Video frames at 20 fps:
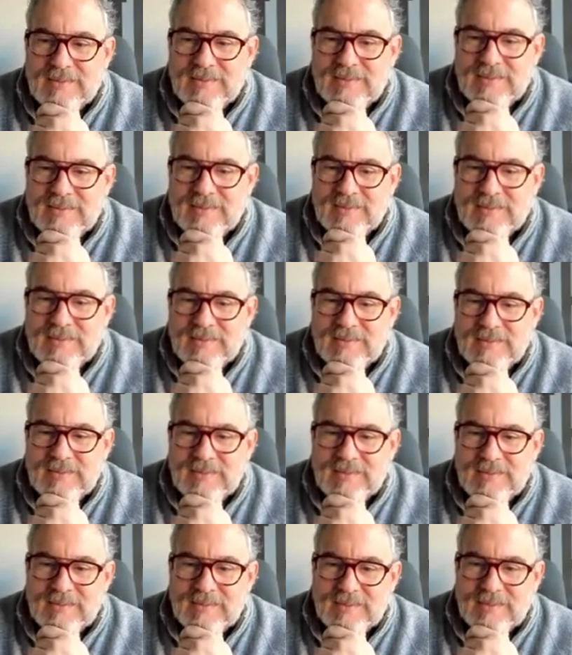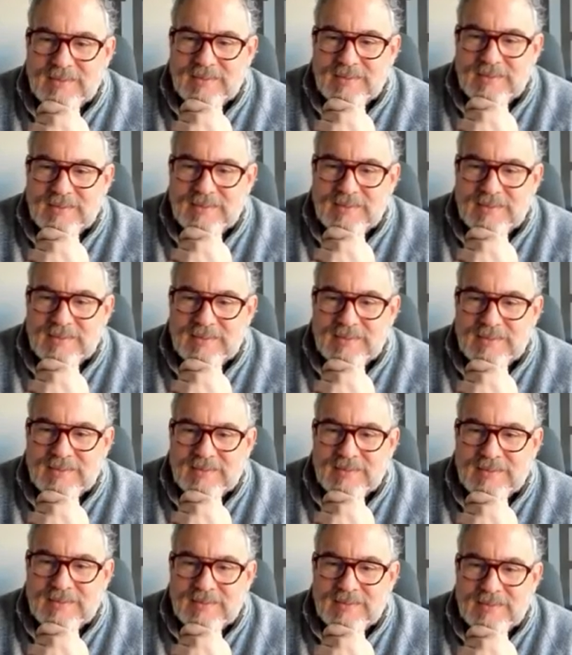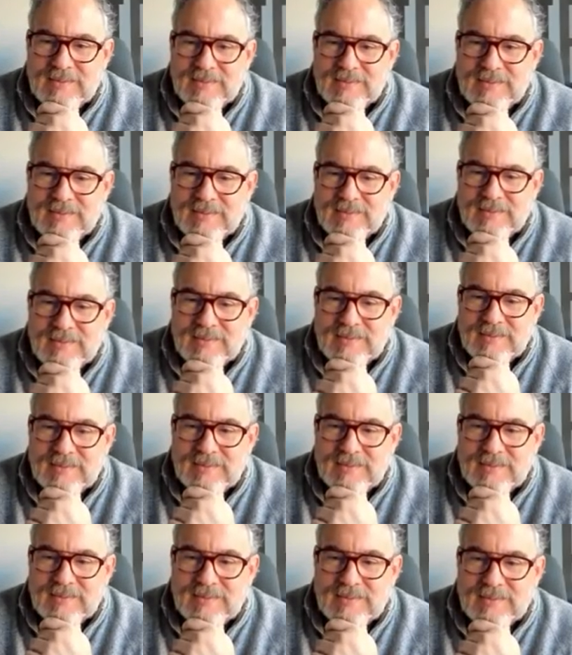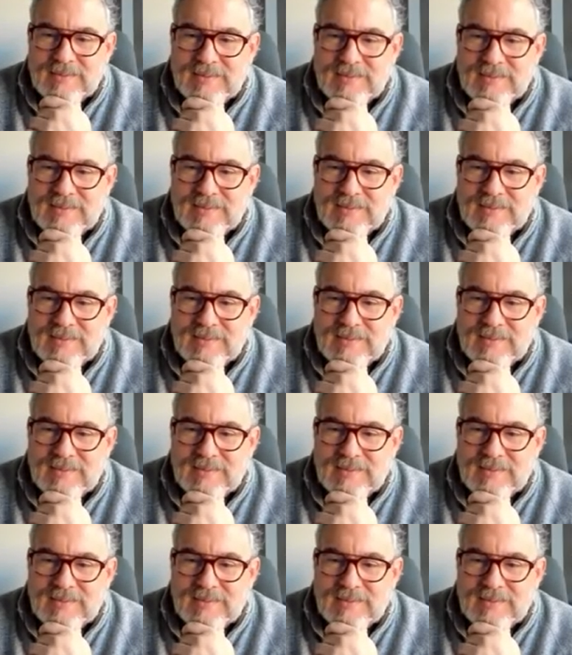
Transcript: This person isn't speaking.